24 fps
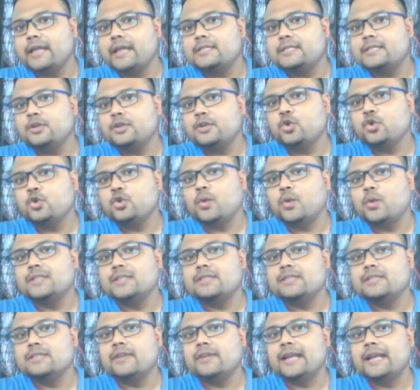to
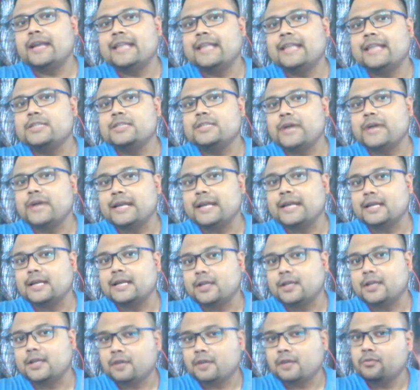1790 at the
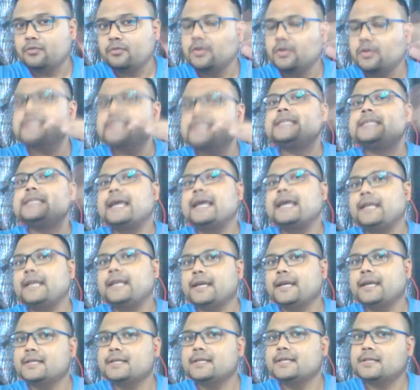top, which is acting as
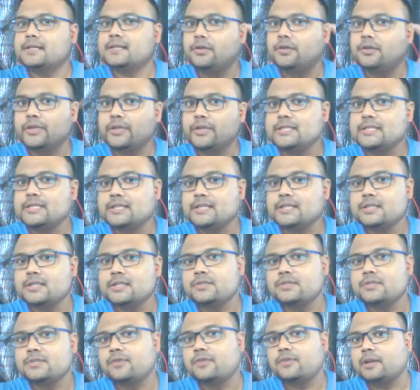a resistance
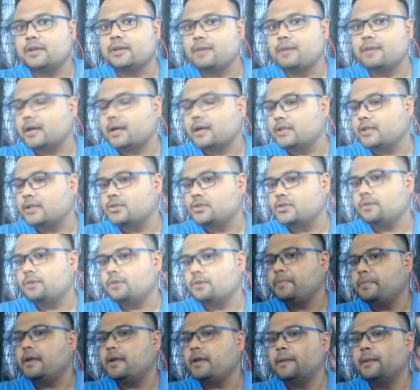for the market. So
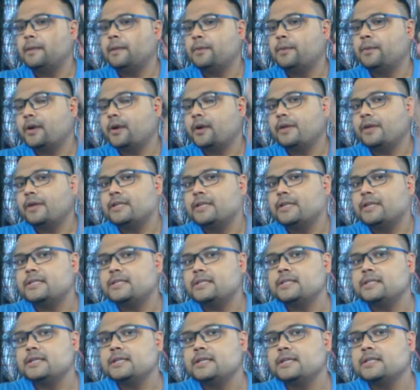important resistance
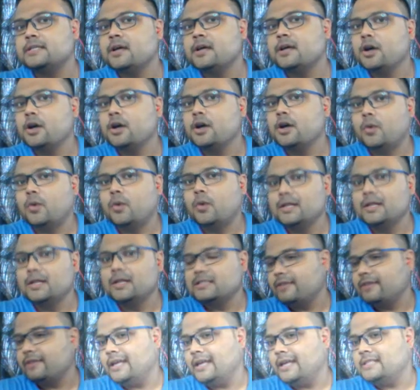is
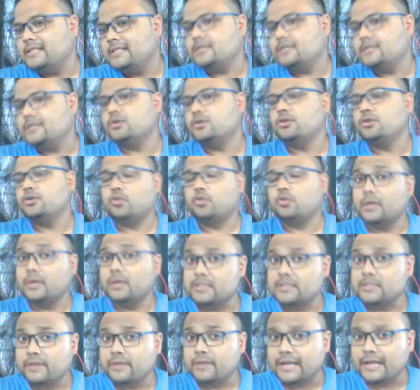1780 to
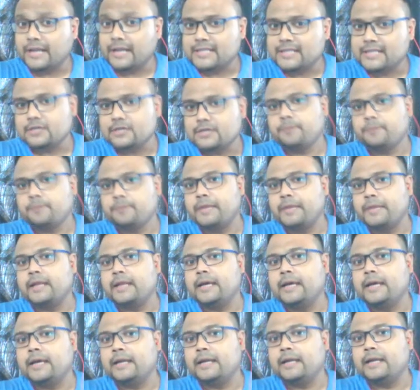1790, and at
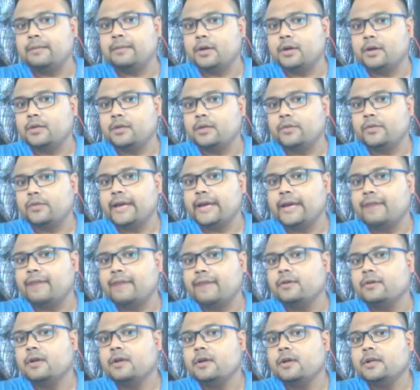the bottom we have
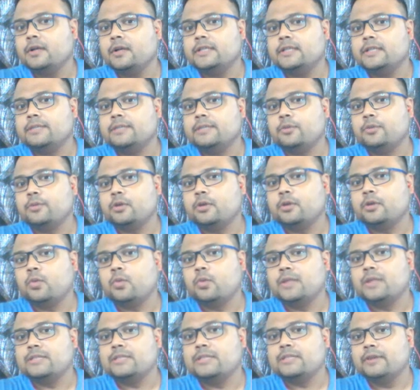the support of
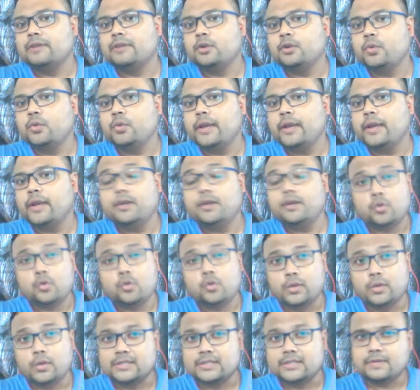1728 to
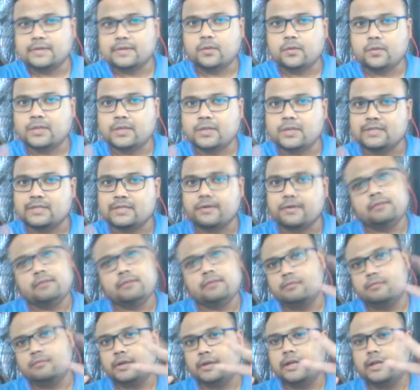1717.
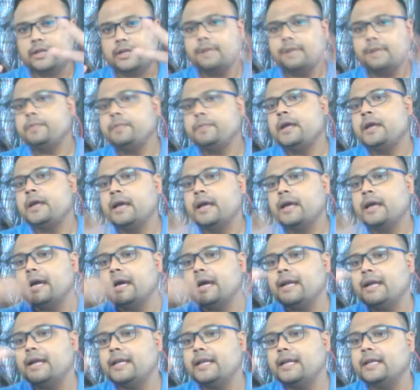Clear? And
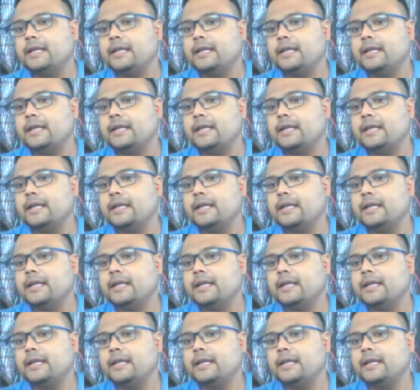the